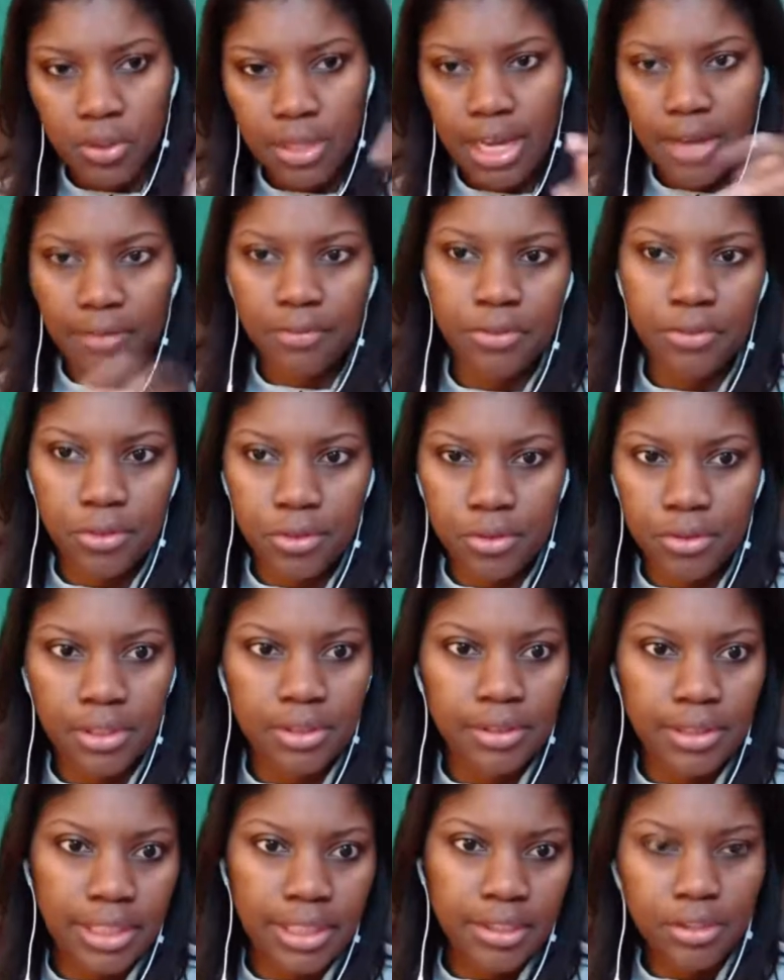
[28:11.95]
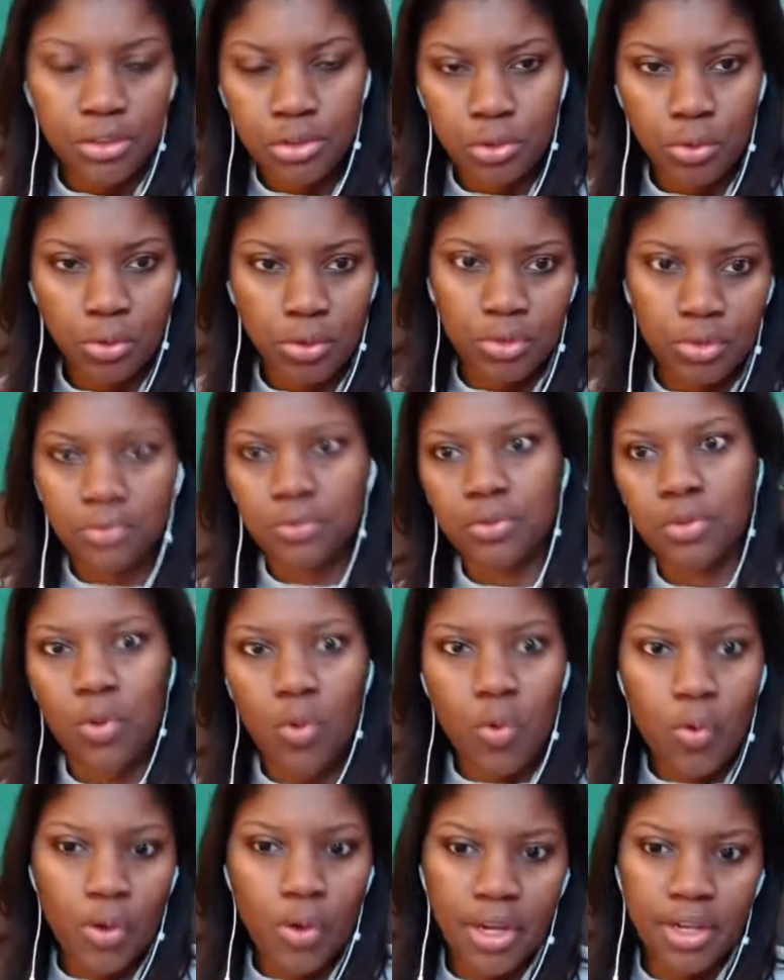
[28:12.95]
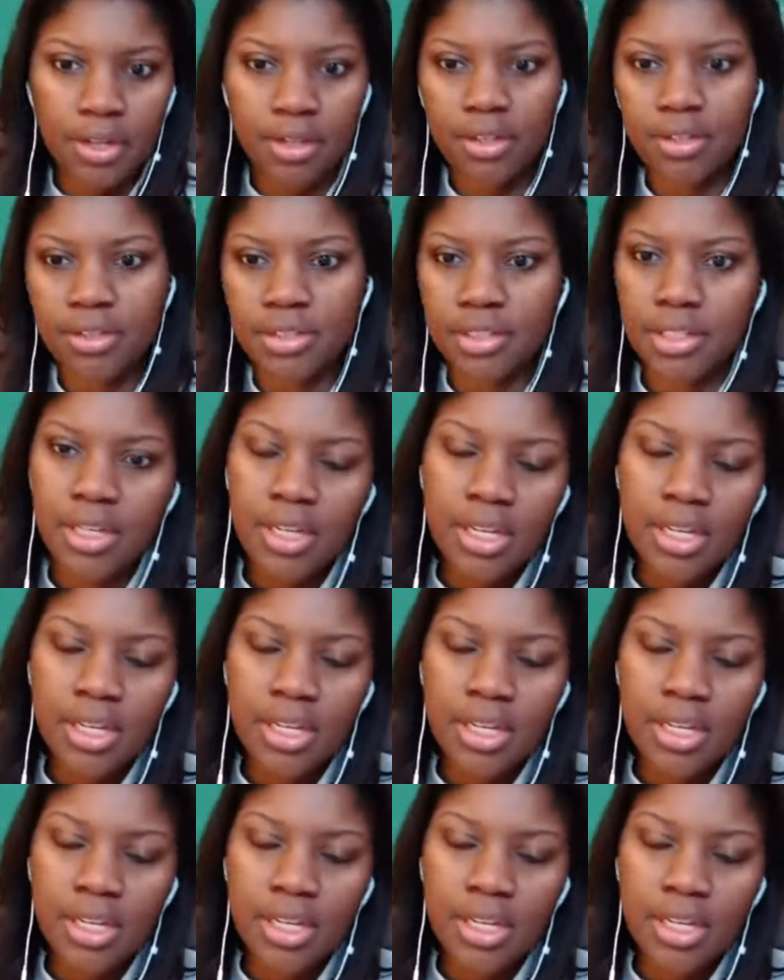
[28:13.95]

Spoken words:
after the late George Floyd, and